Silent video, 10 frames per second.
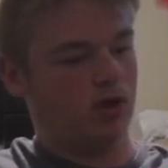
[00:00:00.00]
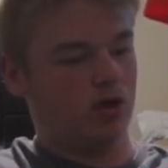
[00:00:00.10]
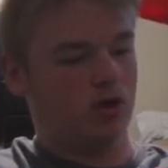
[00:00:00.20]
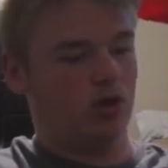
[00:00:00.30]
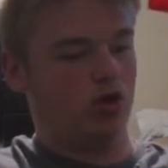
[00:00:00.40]

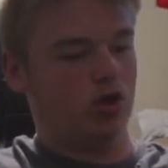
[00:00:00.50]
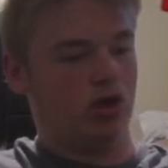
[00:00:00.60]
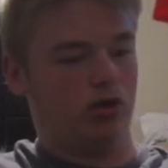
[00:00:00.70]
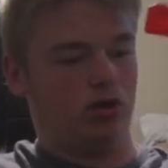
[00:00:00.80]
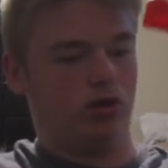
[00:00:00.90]
You
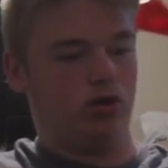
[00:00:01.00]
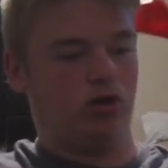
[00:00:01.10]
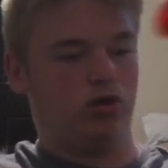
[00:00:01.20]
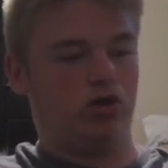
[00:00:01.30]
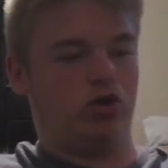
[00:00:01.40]
can
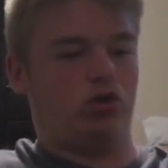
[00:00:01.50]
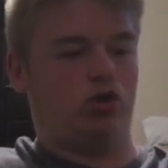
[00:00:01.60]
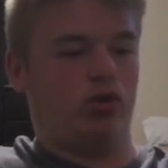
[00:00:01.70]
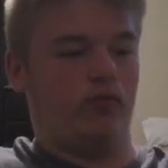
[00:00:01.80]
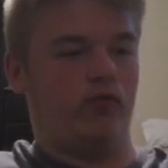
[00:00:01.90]
do
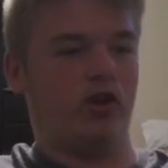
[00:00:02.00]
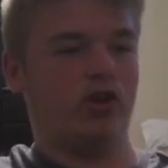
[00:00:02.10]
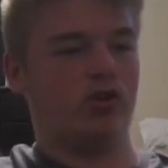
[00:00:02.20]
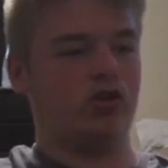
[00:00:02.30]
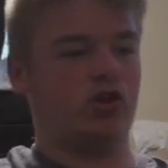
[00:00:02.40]
2
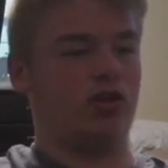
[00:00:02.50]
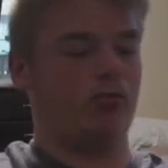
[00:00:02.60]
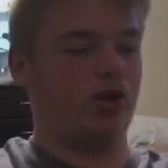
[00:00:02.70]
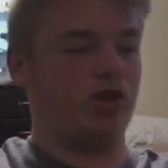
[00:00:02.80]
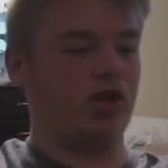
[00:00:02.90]
fingers
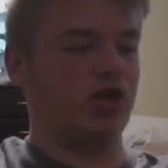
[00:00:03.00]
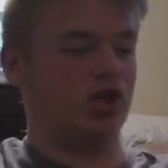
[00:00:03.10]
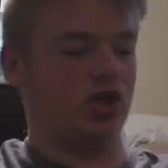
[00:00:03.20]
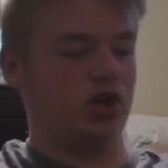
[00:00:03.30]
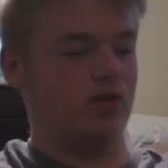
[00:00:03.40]
pretty
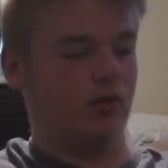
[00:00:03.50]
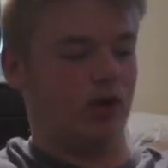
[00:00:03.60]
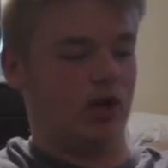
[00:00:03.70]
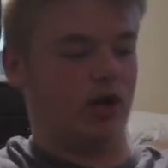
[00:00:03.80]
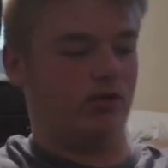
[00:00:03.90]
easy, but
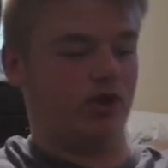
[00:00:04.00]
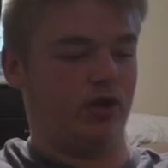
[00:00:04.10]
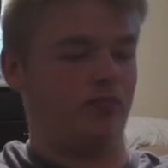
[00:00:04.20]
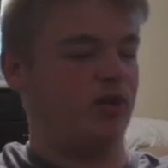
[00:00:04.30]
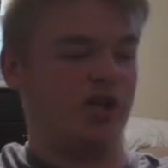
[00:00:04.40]
I don't think
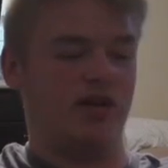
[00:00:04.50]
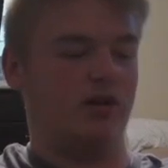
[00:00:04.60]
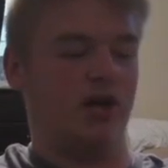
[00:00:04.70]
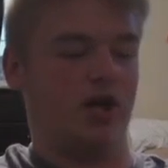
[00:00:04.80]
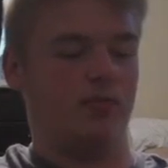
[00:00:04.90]
pinky
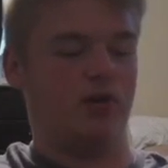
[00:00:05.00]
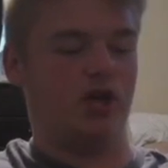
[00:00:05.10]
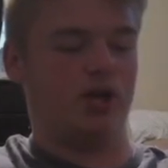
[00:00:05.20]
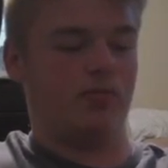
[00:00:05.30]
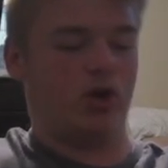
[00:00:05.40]

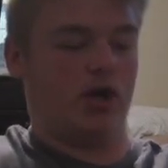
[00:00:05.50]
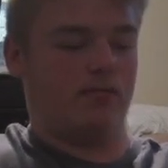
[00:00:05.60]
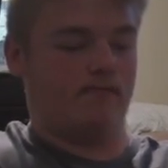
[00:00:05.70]
prime.